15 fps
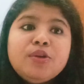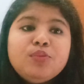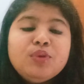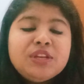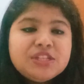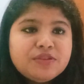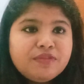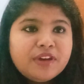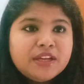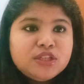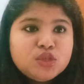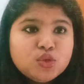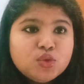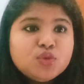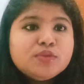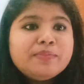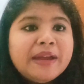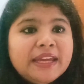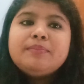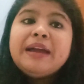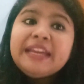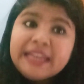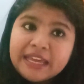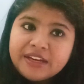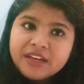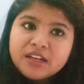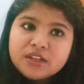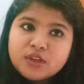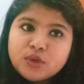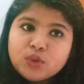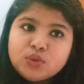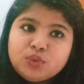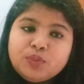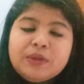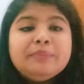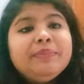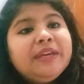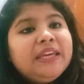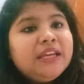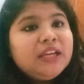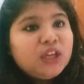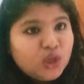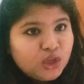which if I choose my career growth will be